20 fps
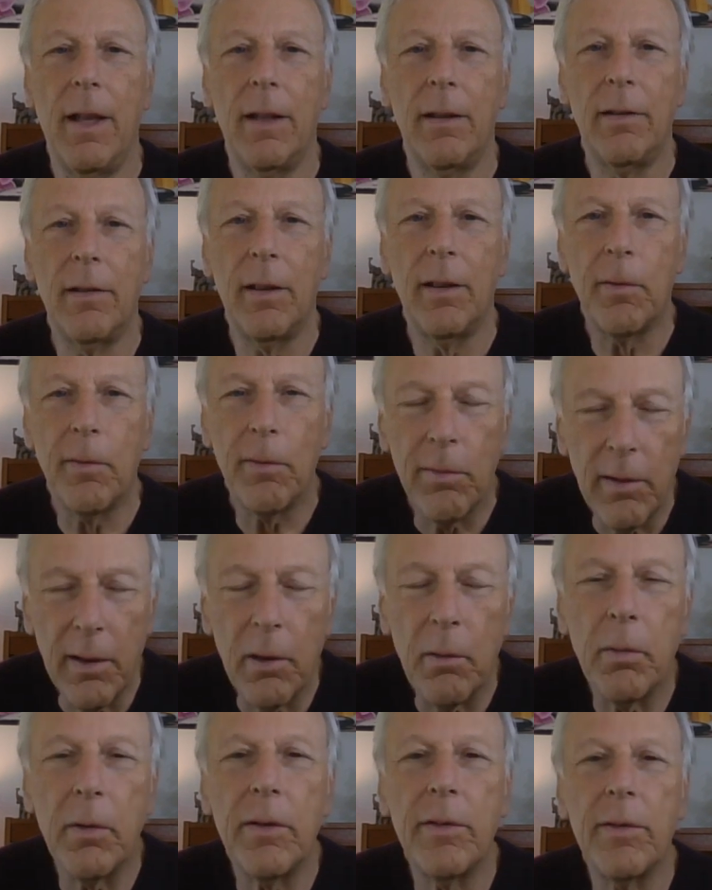to the
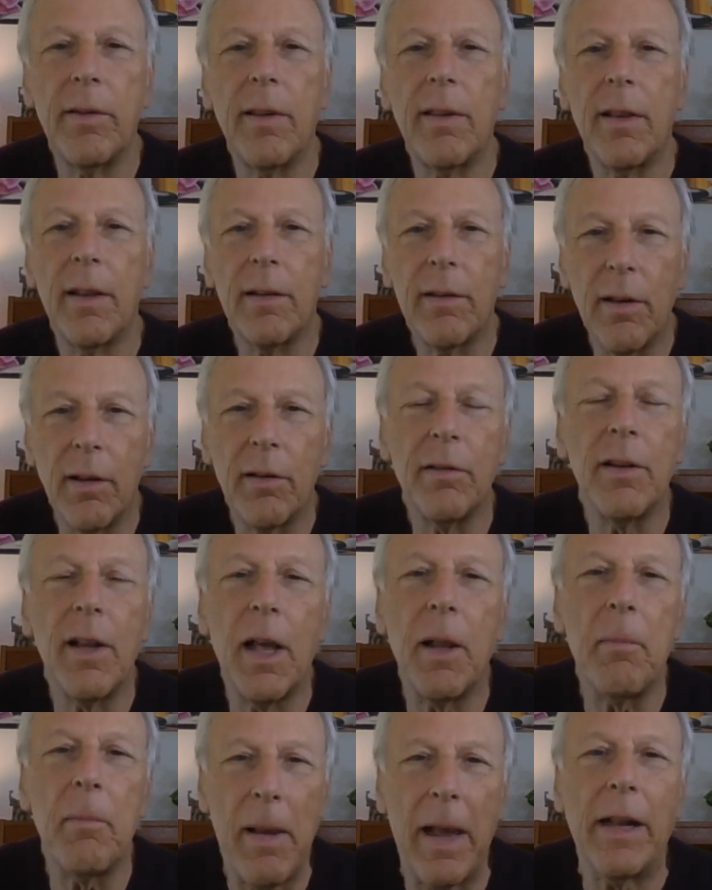frequency that does
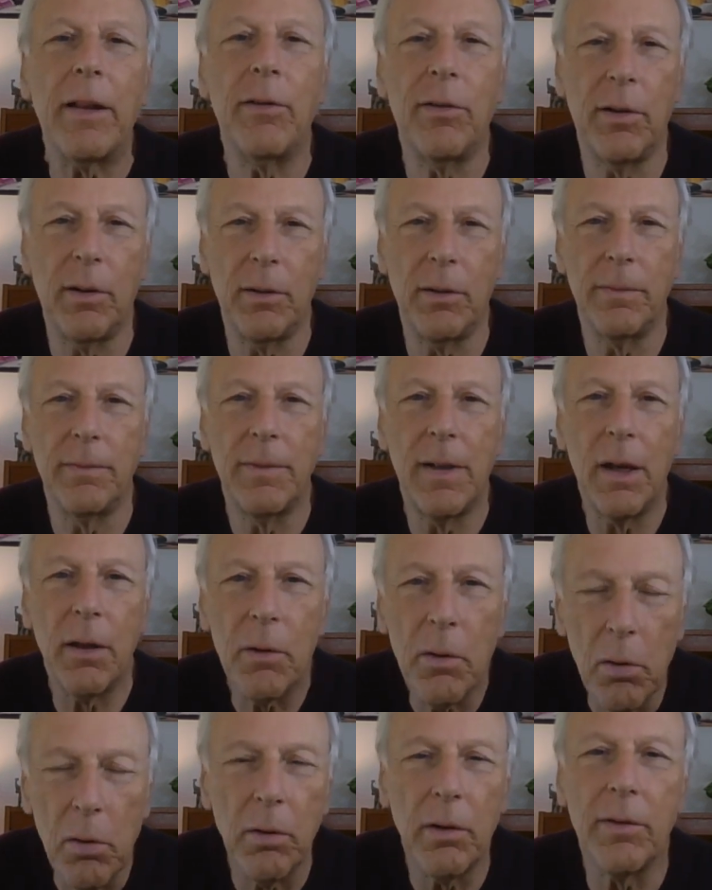not match you. How
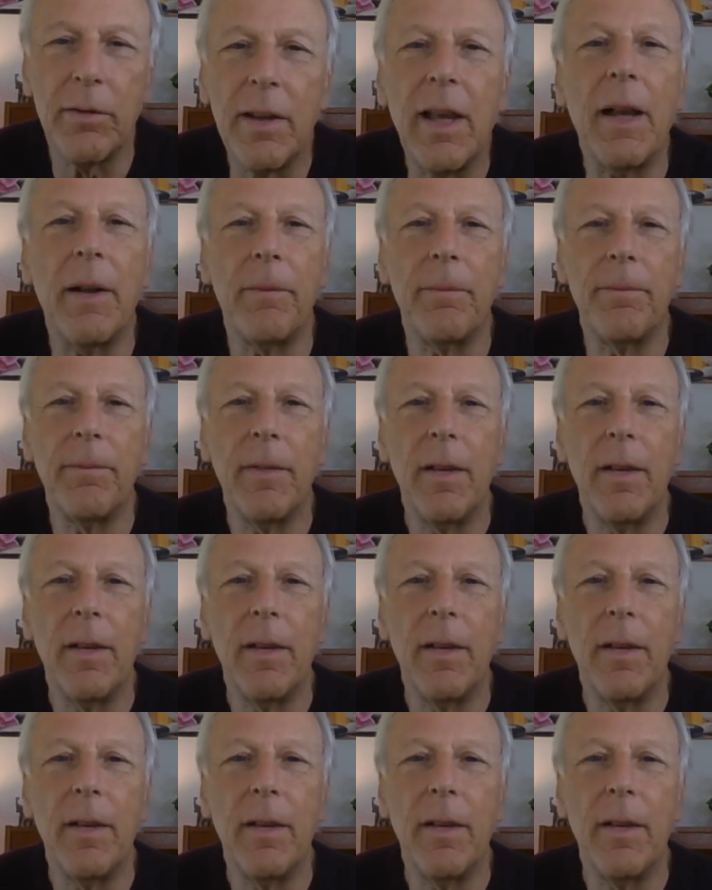cool is that?